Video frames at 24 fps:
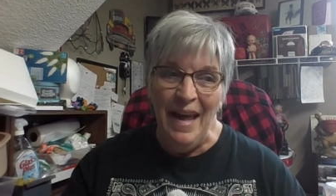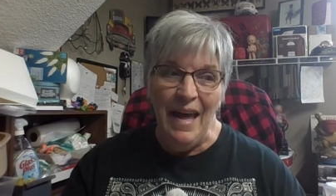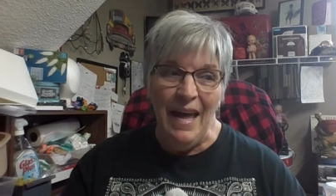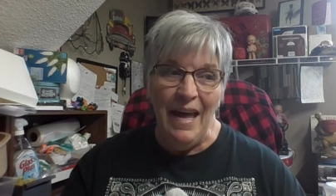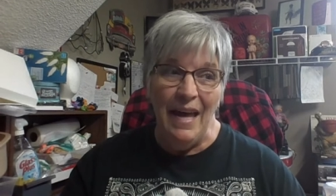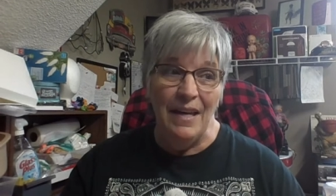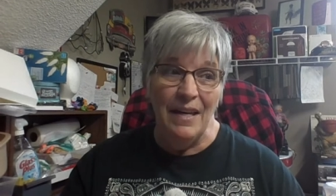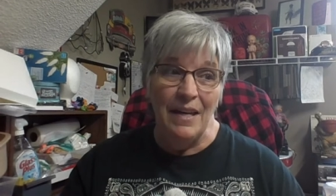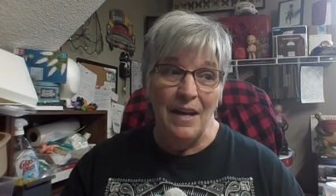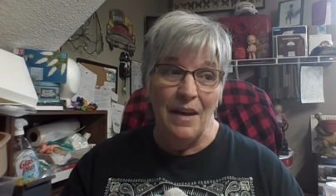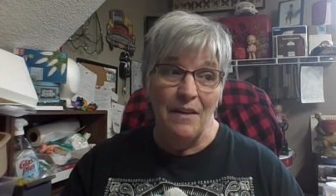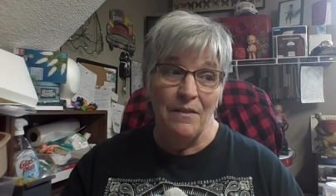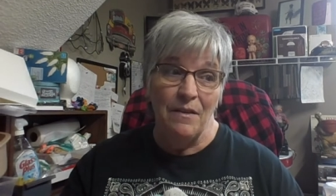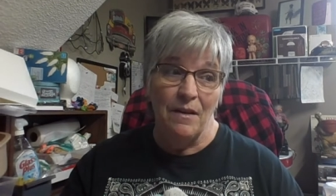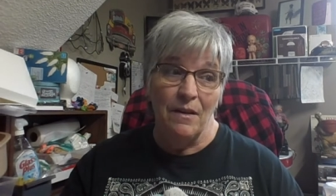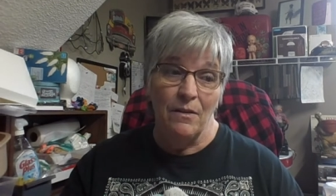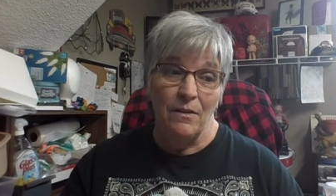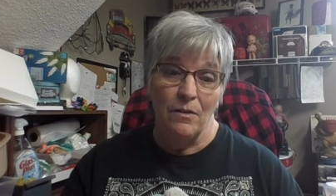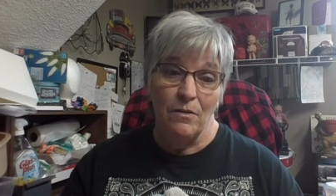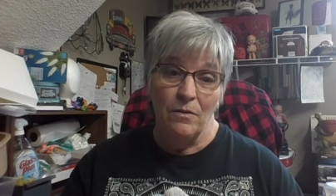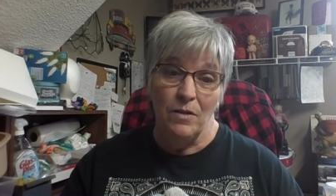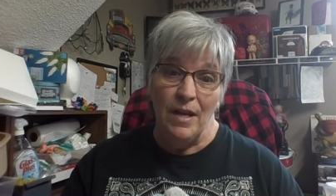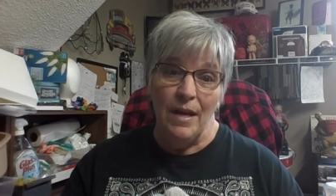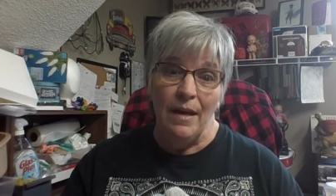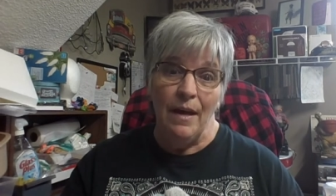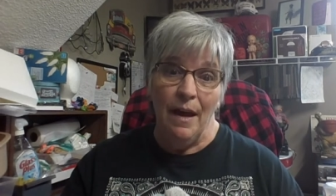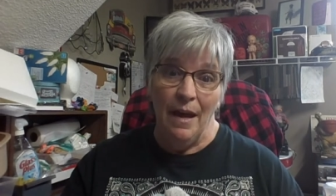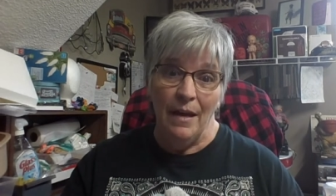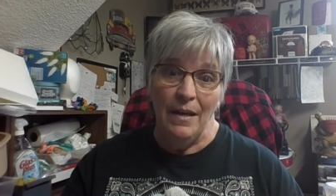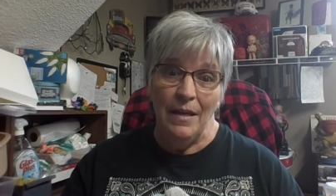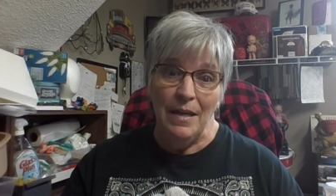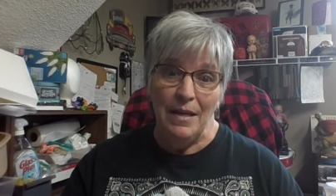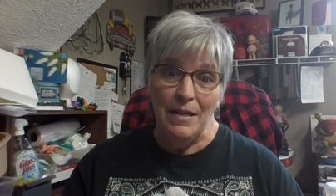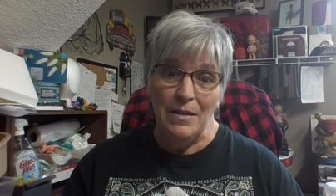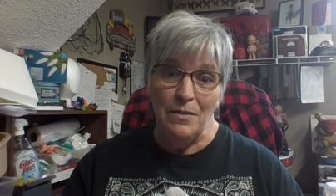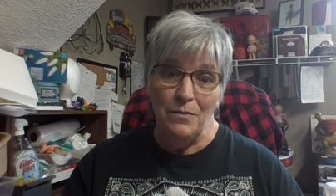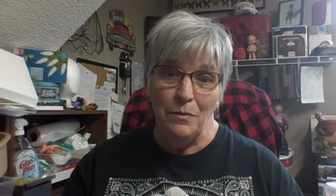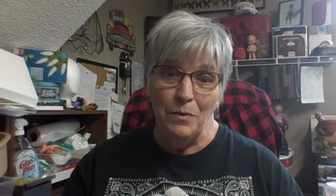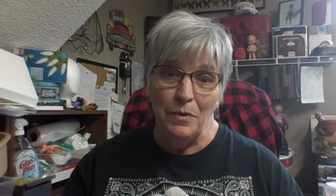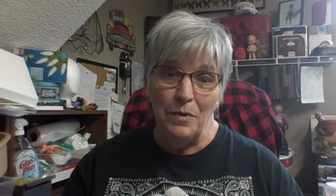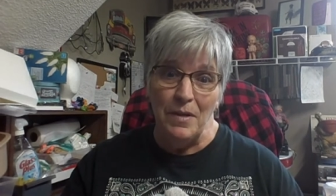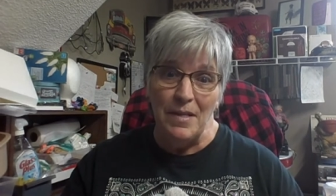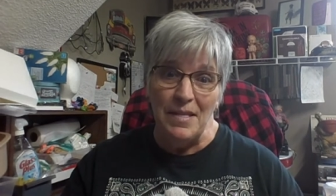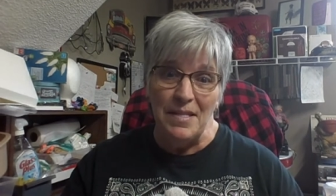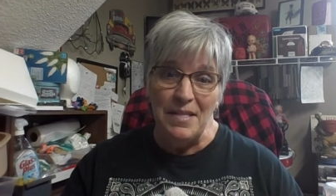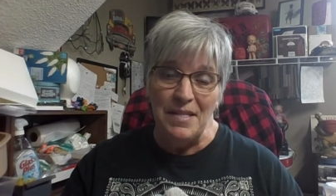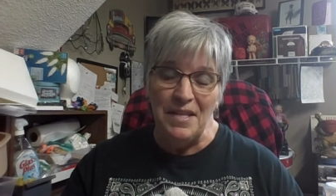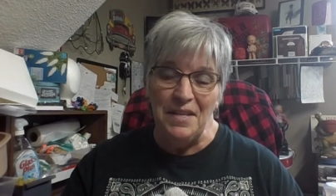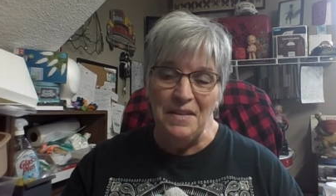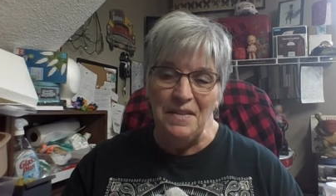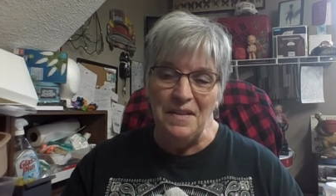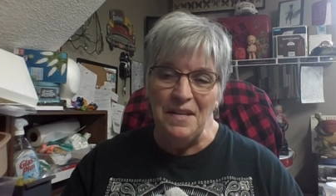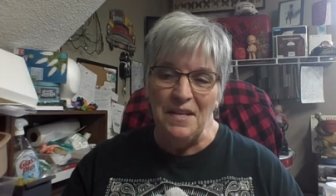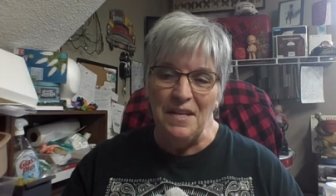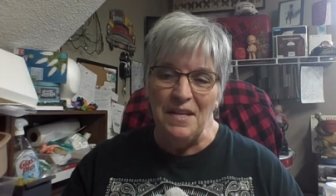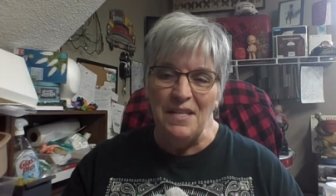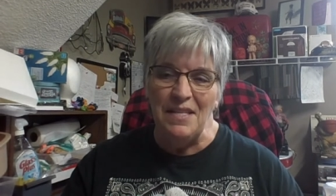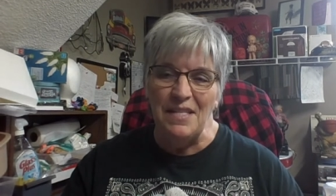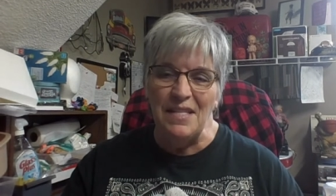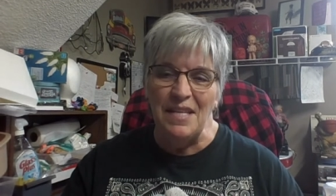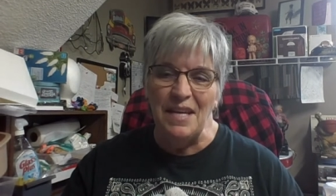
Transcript: And I thought, yeah, I need to really see these.